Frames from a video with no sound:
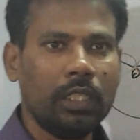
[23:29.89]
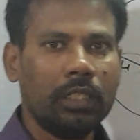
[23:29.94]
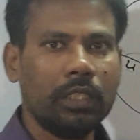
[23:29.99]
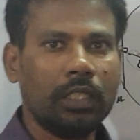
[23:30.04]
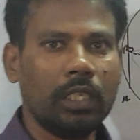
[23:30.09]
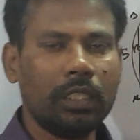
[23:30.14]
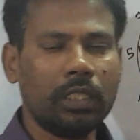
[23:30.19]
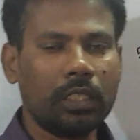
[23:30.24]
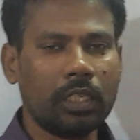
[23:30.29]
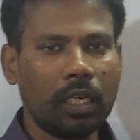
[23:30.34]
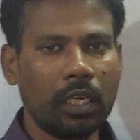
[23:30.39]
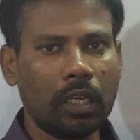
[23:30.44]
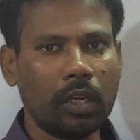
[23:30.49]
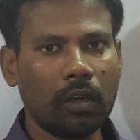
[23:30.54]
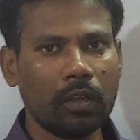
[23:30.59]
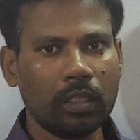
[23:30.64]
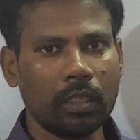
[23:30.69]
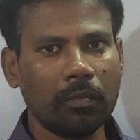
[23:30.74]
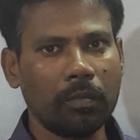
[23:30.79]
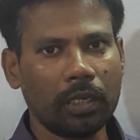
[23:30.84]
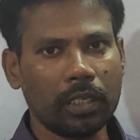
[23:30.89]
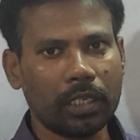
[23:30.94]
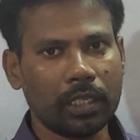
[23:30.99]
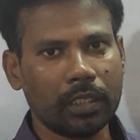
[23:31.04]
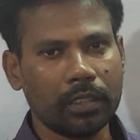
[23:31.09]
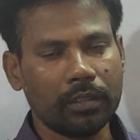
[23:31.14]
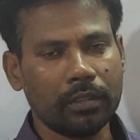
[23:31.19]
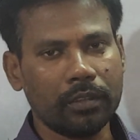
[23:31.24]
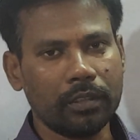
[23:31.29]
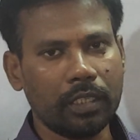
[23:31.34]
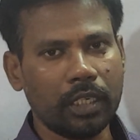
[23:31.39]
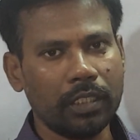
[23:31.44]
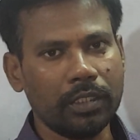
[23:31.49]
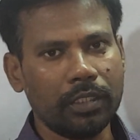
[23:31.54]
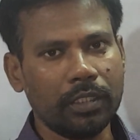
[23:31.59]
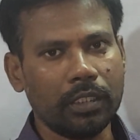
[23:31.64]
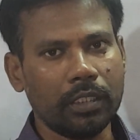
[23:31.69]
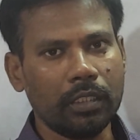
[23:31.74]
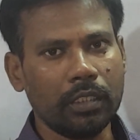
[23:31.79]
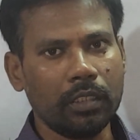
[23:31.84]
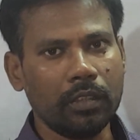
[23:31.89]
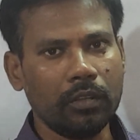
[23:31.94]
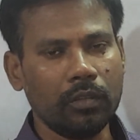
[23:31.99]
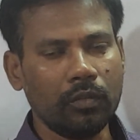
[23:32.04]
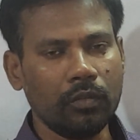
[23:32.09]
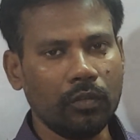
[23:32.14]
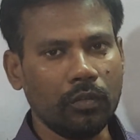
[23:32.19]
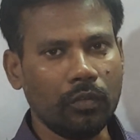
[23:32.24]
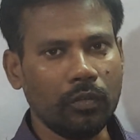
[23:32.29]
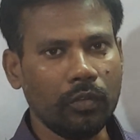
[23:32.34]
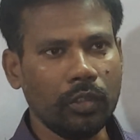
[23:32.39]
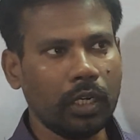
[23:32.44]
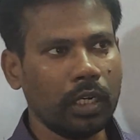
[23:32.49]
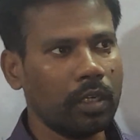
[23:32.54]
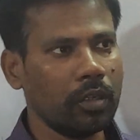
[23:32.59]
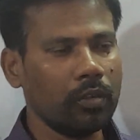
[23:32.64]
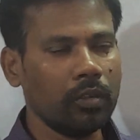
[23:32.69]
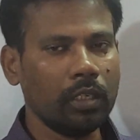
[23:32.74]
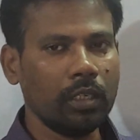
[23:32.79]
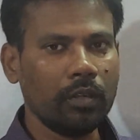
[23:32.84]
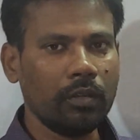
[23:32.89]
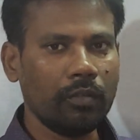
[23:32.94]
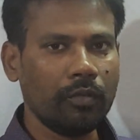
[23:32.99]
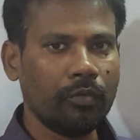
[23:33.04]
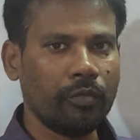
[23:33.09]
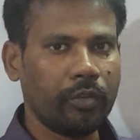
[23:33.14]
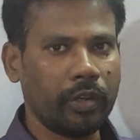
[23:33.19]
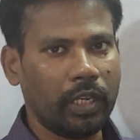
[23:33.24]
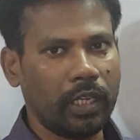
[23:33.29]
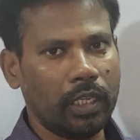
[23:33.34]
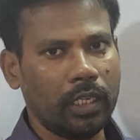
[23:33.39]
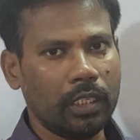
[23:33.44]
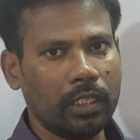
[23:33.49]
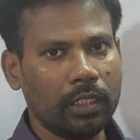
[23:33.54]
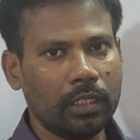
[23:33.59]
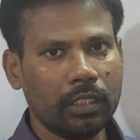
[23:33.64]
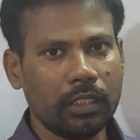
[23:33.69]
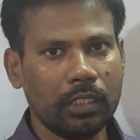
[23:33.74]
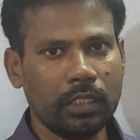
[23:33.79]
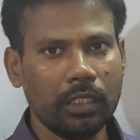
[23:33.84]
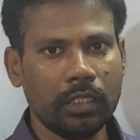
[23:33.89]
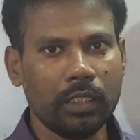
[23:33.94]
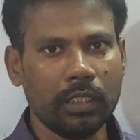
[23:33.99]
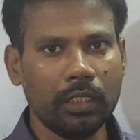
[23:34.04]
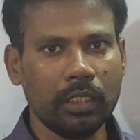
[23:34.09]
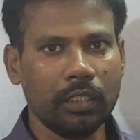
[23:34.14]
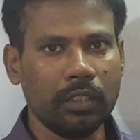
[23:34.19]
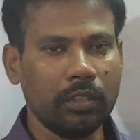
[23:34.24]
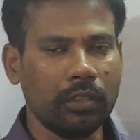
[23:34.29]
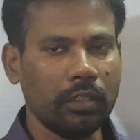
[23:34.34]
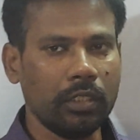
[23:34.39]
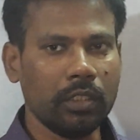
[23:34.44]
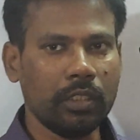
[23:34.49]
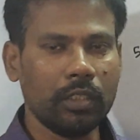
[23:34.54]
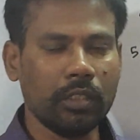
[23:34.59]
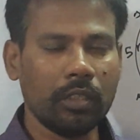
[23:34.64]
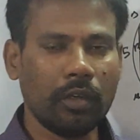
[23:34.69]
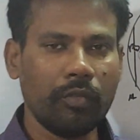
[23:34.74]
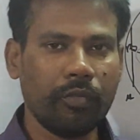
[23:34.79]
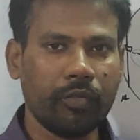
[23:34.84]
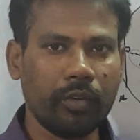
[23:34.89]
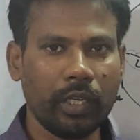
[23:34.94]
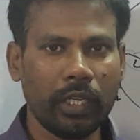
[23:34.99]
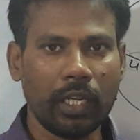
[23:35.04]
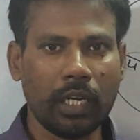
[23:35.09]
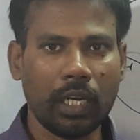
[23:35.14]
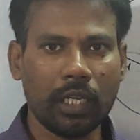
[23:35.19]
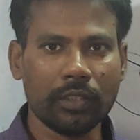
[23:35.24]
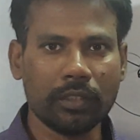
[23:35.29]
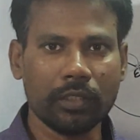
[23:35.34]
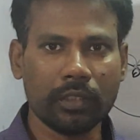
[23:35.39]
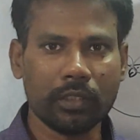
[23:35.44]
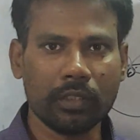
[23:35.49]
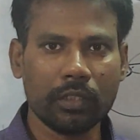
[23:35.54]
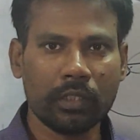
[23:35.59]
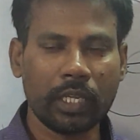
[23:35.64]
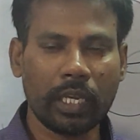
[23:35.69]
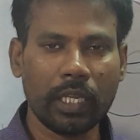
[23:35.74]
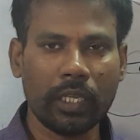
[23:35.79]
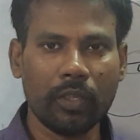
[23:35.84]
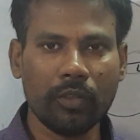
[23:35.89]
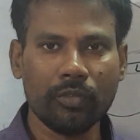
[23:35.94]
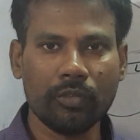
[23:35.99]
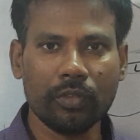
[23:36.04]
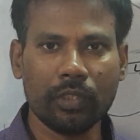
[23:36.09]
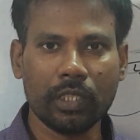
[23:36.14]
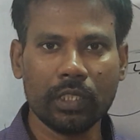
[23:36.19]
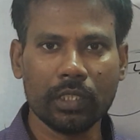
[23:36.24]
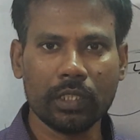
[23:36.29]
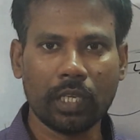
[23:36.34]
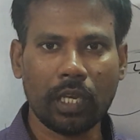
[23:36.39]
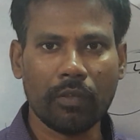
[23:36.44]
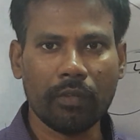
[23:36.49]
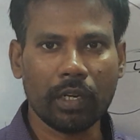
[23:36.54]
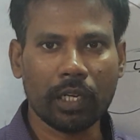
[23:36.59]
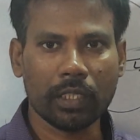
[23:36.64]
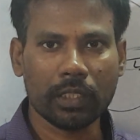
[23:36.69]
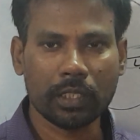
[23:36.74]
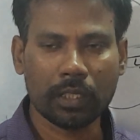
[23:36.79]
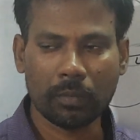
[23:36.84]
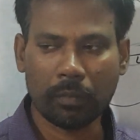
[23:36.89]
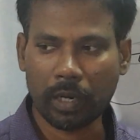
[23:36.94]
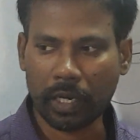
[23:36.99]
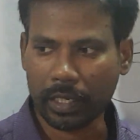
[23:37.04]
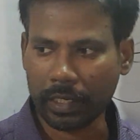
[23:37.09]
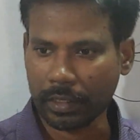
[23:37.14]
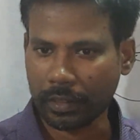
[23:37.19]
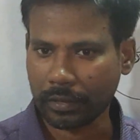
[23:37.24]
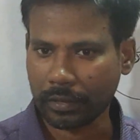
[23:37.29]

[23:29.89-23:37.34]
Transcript: Just click on the button, that's it. We are doing free. This is of free classes. Thank you students, have a nice day, bye.